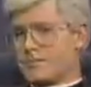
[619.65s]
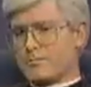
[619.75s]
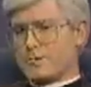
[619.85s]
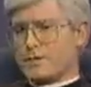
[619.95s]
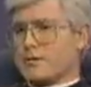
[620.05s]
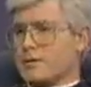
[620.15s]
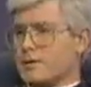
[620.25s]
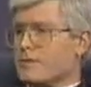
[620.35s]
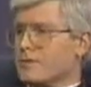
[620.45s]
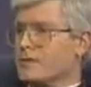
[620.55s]
because
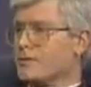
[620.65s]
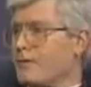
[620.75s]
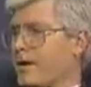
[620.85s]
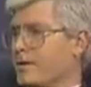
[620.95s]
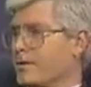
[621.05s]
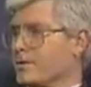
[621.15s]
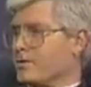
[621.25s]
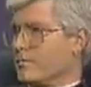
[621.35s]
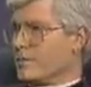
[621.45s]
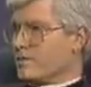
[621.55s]
usually the parents who
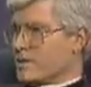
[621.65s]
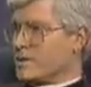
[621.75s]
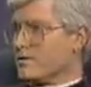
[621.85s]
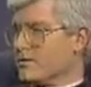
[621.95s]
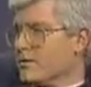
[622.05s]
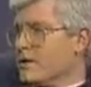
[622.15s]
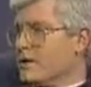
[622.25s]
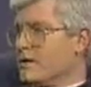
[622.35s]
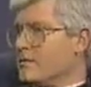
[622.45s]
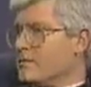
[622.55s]
are permissive
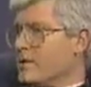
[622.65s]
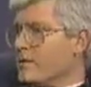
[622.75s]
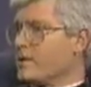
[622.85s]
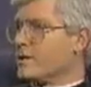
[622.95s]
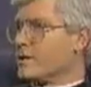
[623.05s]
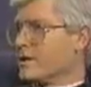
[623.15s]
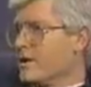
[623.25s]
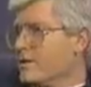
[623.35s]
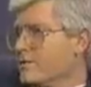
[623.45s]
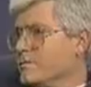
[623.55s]
permit the
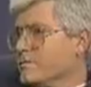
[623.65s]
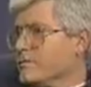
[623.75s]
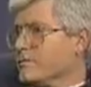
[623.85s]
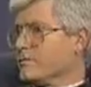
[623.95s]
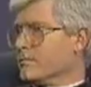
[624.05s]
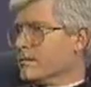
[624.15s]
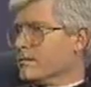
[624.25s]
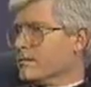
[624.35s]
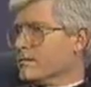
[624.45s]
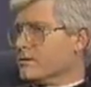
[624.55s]
child to
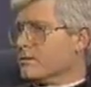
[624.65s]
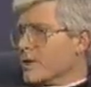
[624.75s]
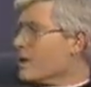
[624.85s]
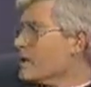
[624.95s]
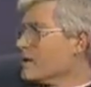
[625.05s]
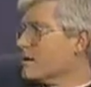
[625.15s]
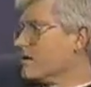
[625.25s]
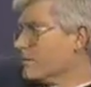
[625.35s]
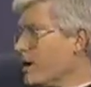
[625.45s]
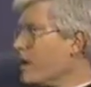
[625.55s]
do anything
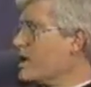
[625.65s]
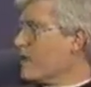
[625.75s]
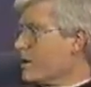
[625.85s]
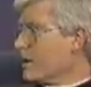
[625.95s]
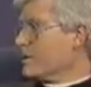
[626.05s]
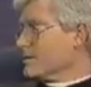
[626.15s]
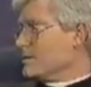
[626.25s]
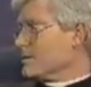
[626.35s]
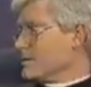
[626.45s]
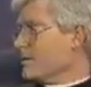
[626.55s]
to anyone
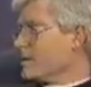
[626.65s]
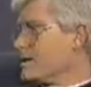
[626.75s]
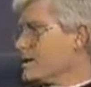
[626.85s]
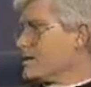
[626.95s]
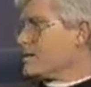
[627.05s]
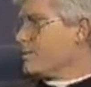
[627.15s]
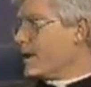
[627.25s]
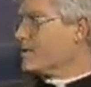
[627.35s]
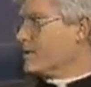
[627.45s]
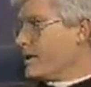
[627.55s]
else as long as it doesn't
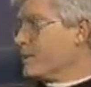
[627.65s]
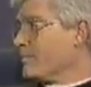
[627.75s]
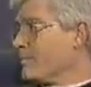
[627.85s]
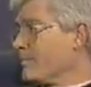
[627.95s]
bother them.